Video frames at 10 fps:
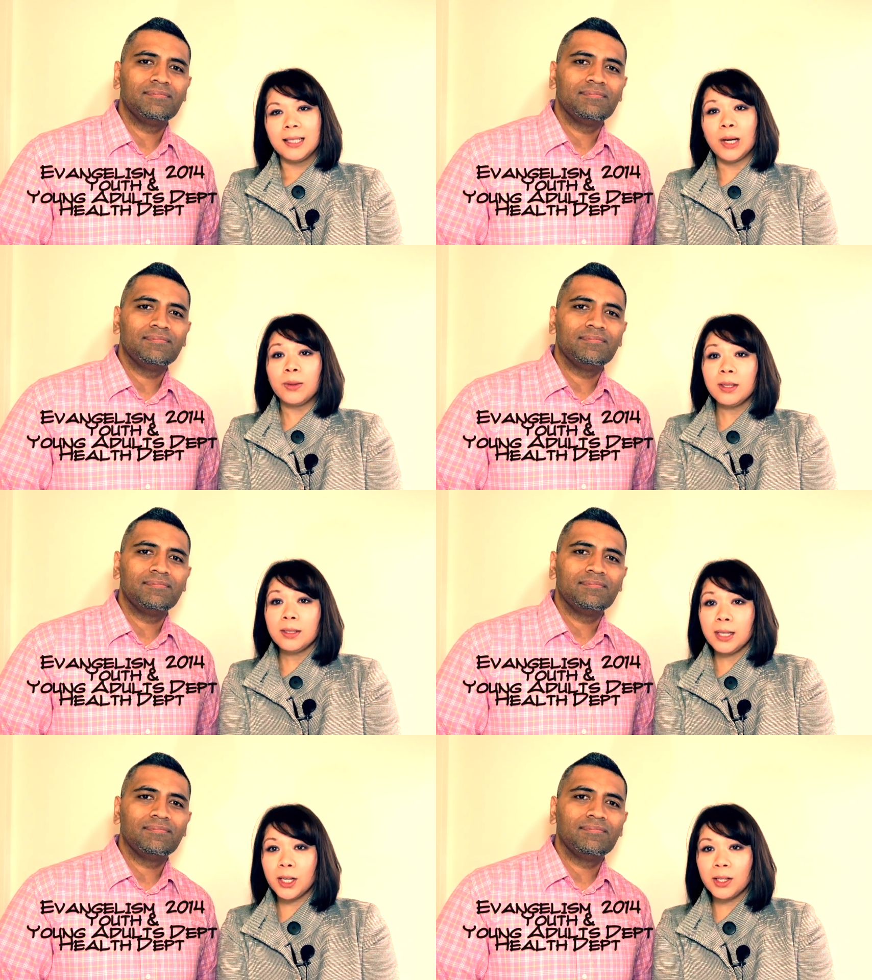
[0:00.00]
Speaker 1: Now
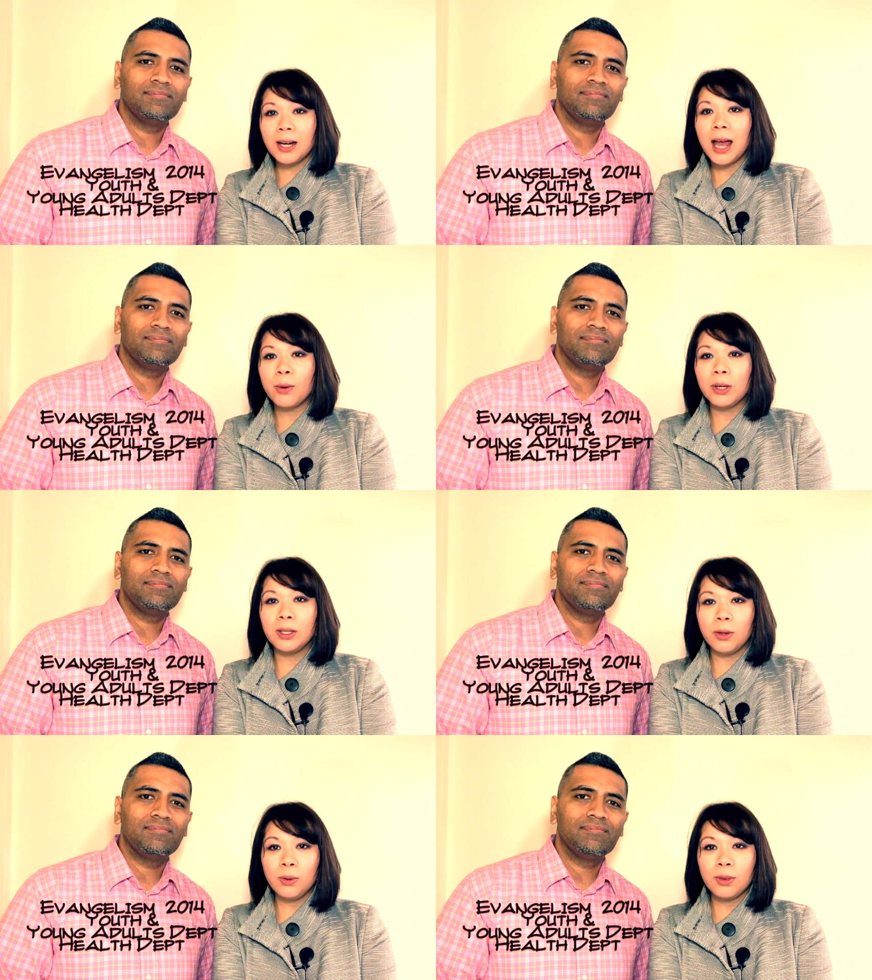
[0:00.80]
this year, our
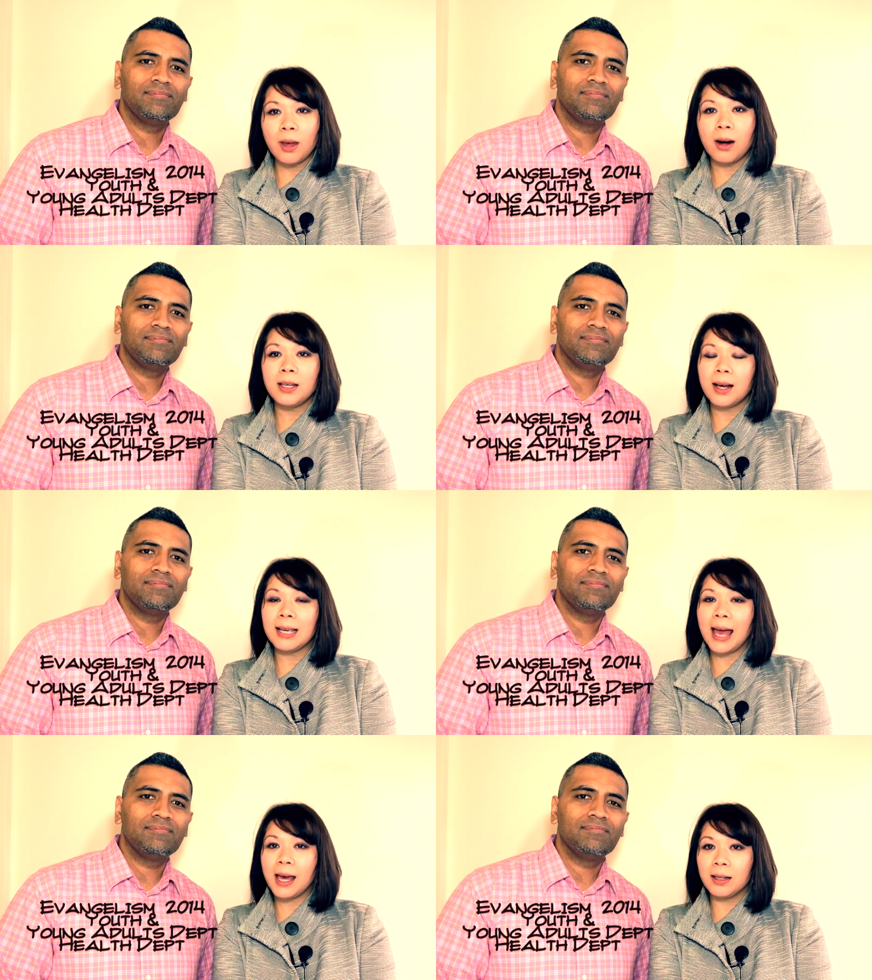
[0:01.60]
youth, our
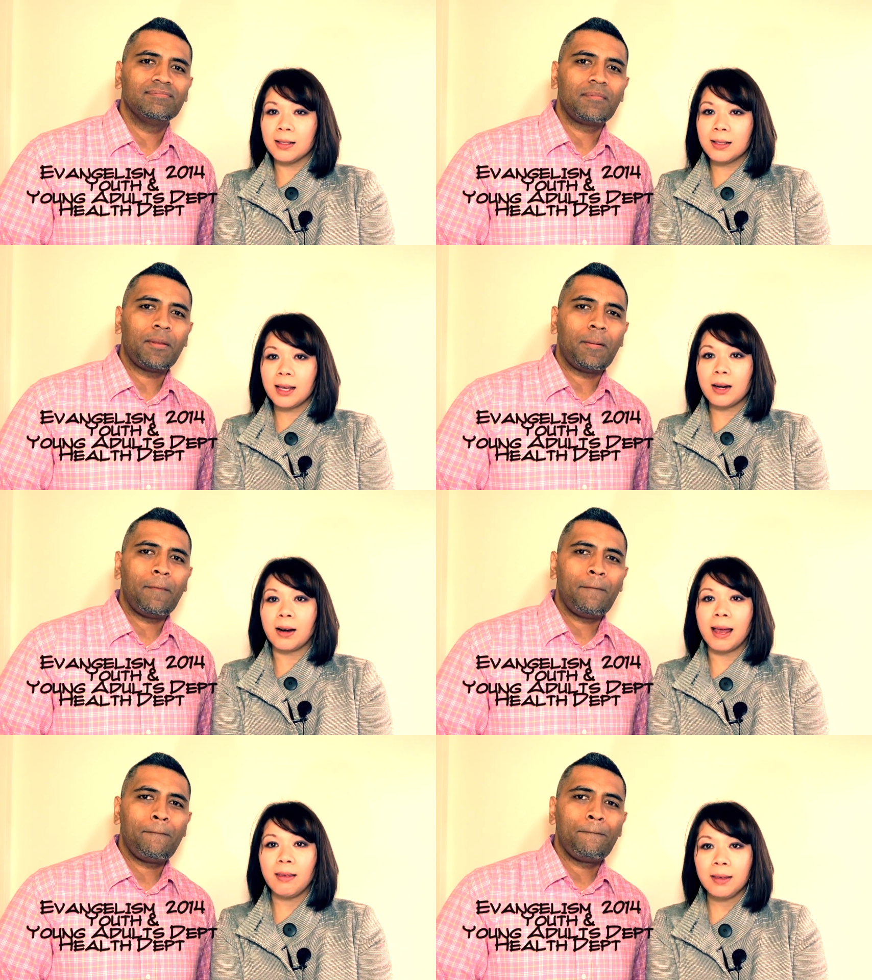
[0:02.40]
young adults, and
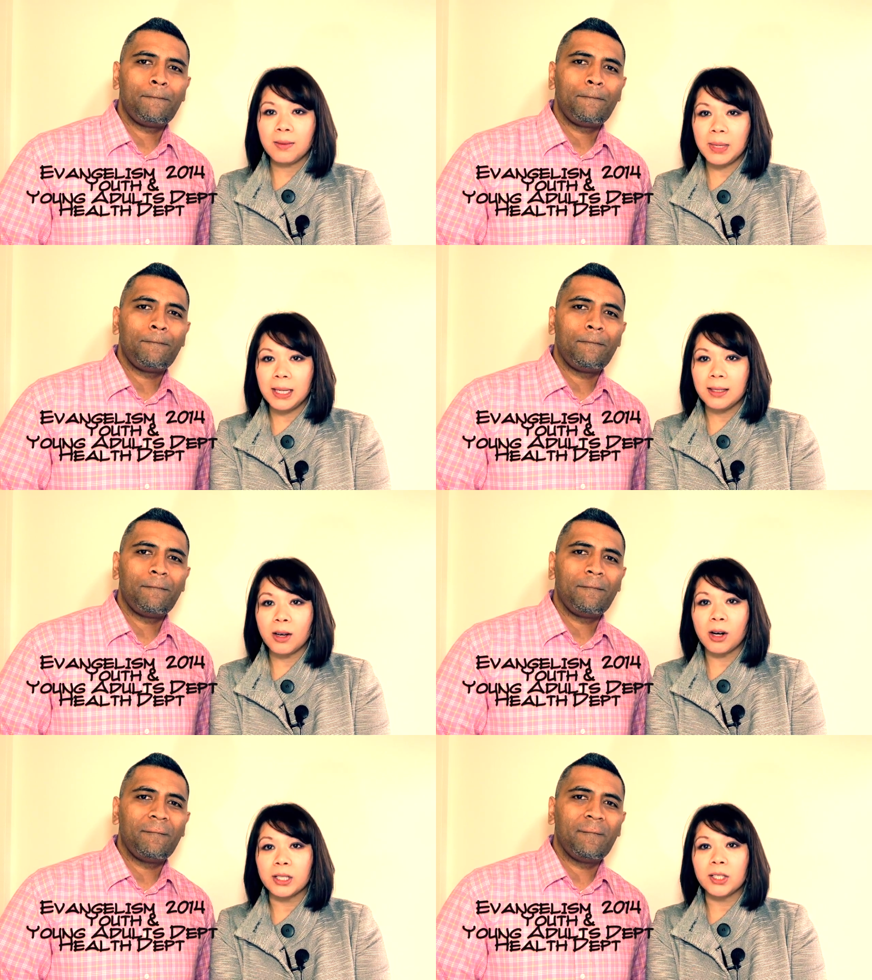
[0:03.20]
our health
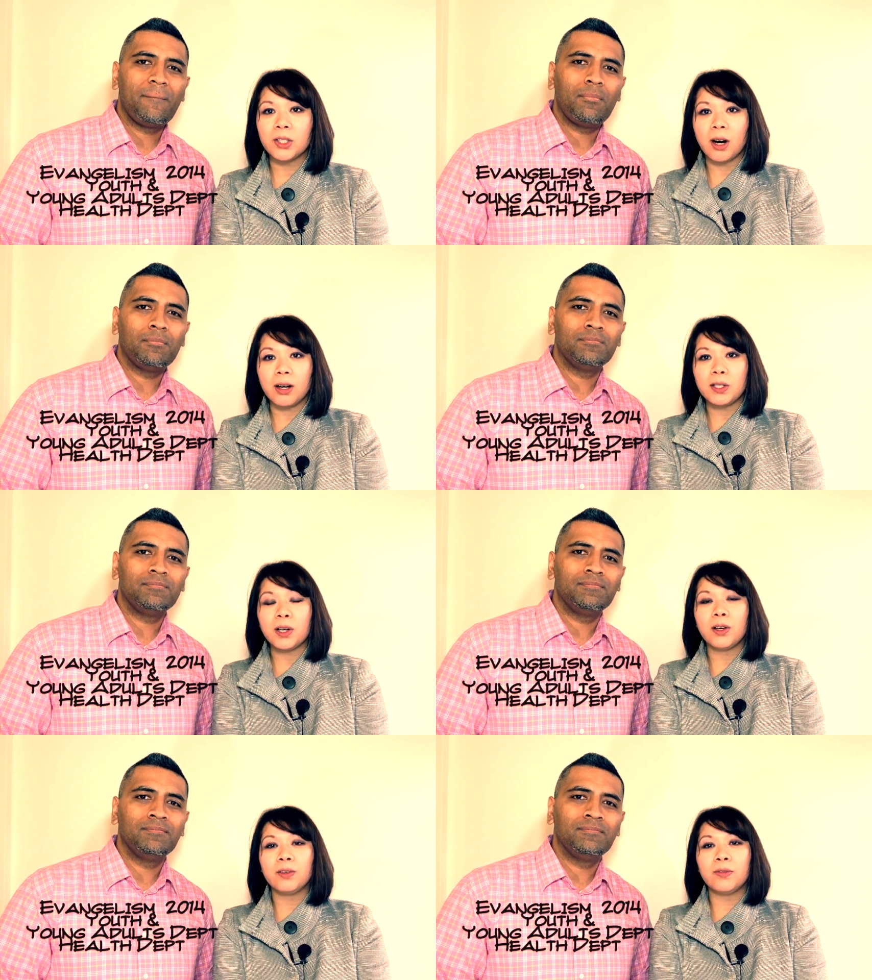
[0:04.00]
committees are in charge
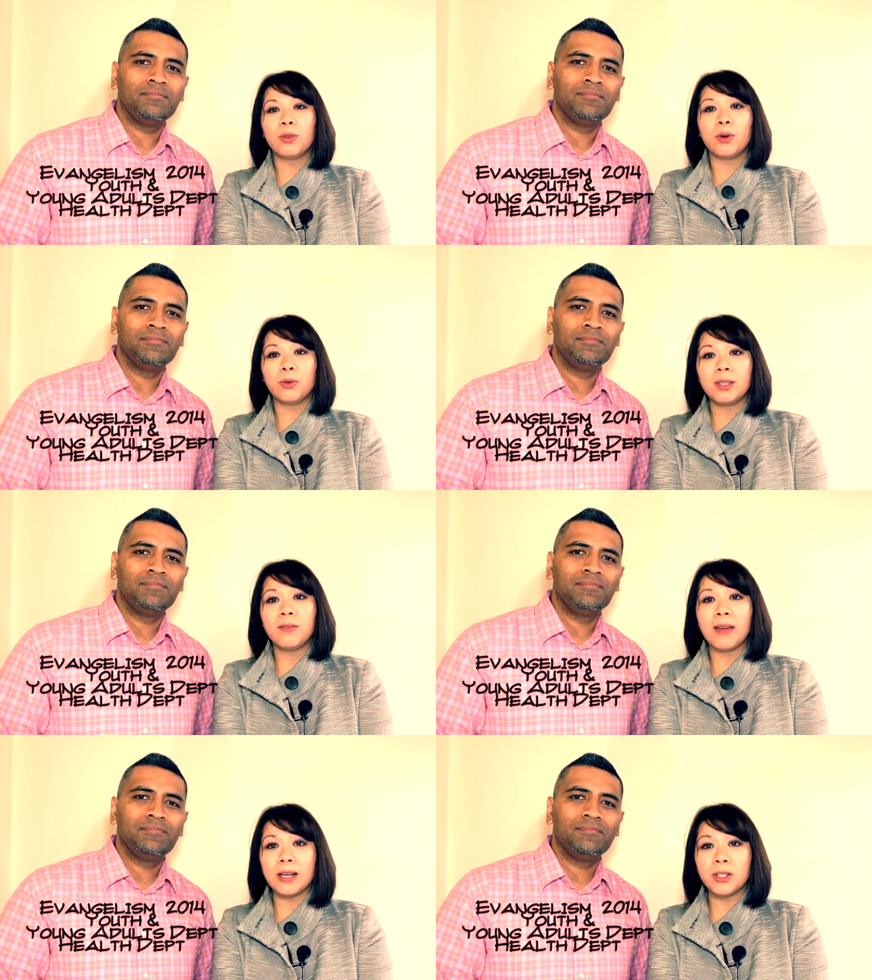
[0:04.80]
of those
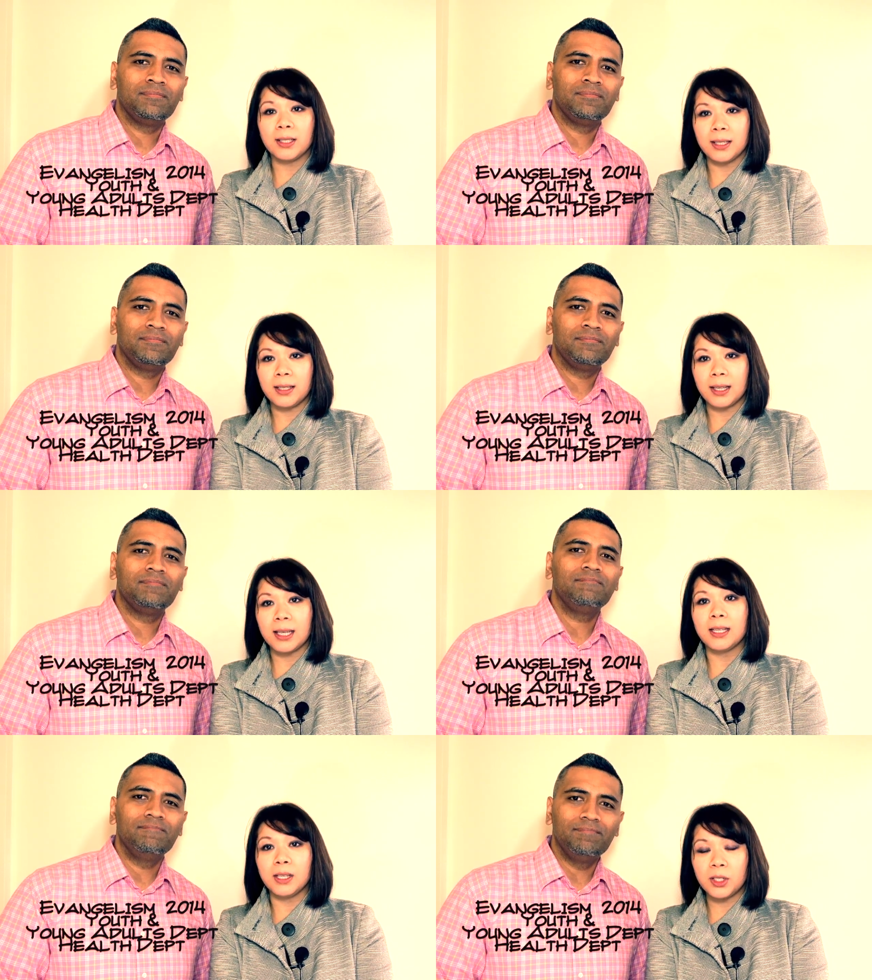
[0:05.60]
evangelistic
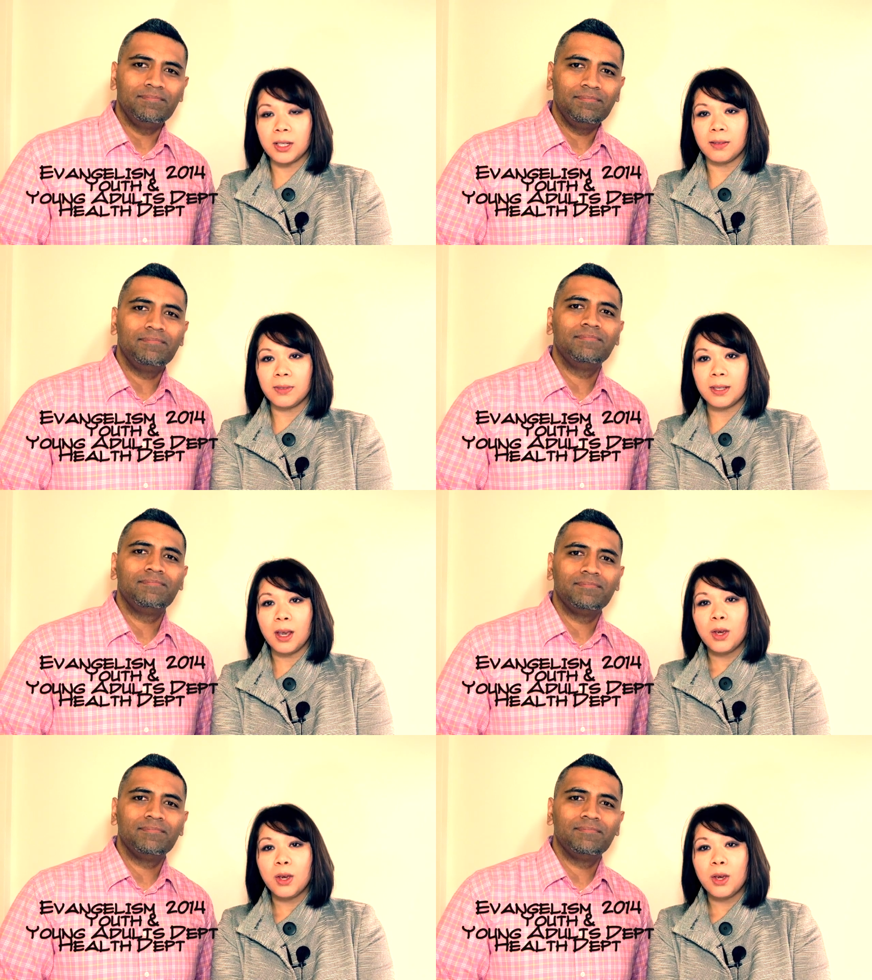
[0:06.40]
initiatives.